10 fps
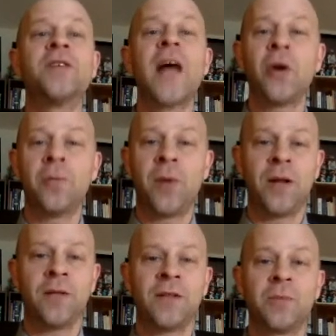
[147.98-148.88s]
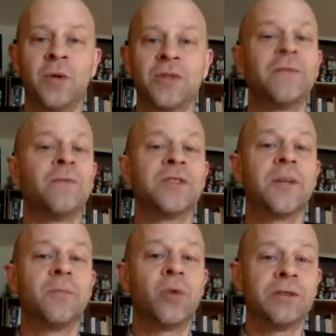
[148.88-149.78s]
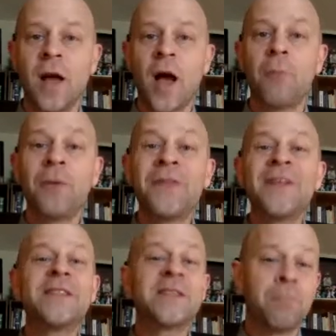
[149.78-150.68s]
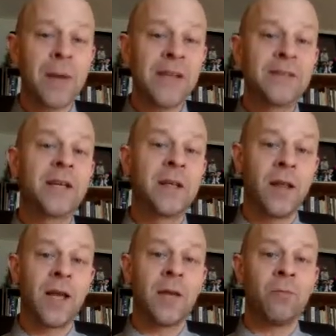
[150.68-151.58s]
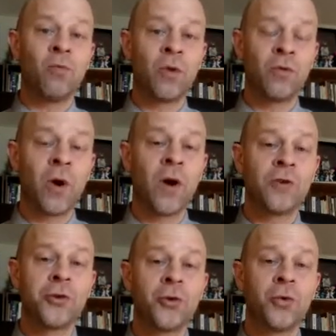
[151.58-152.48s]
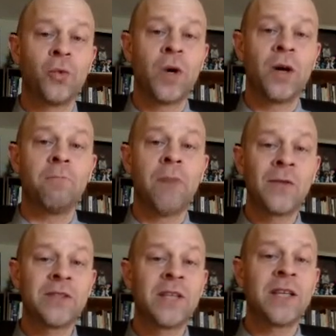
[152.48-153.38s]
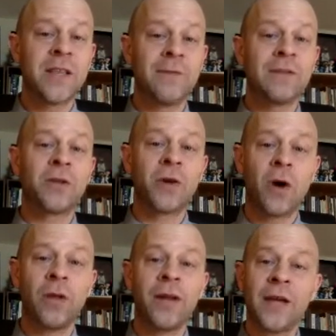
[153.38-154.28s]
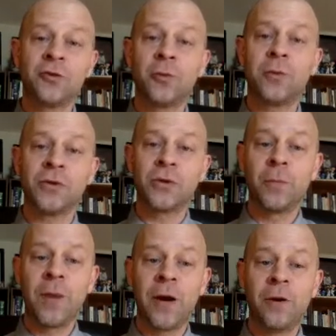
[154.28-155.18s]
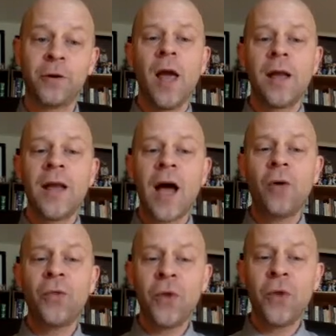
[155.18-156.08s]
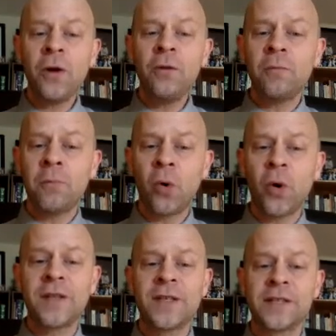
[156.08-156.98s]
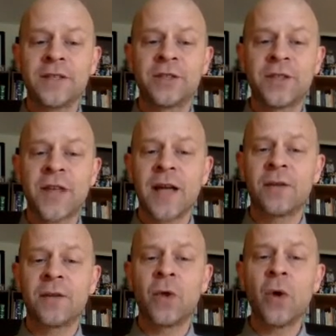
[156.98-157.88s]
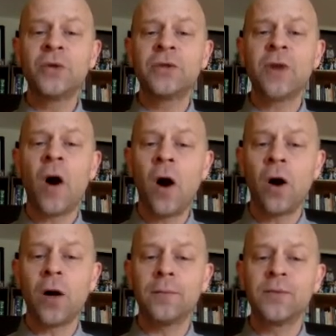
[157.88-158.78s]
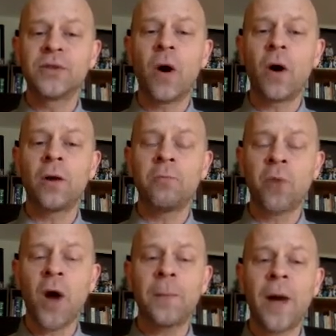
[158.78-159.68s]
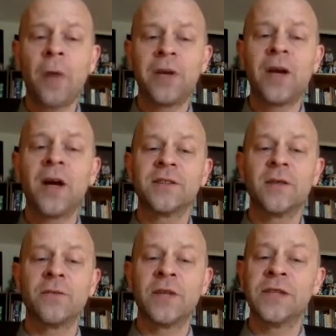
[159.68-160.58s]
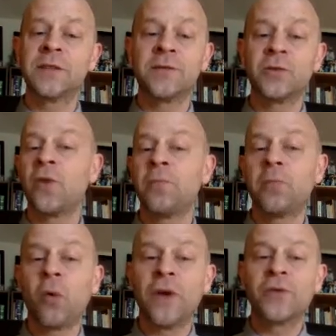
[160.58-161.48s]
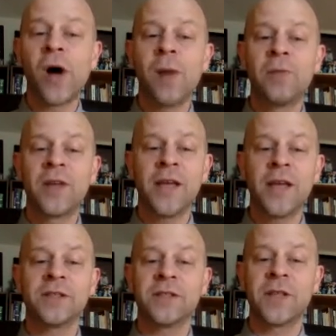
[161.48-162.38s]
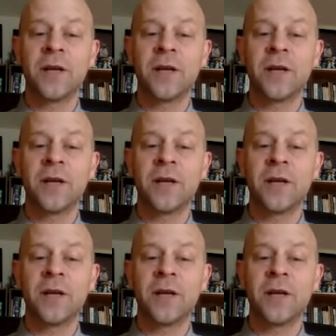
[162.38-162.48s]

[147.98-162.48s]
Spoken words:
down upon this person for some reason. But this is the basic claim with regard to what Madison and Davis are calling attributional parenthood. Now, their point is that those harms are brought about because of these sort of parental obligations that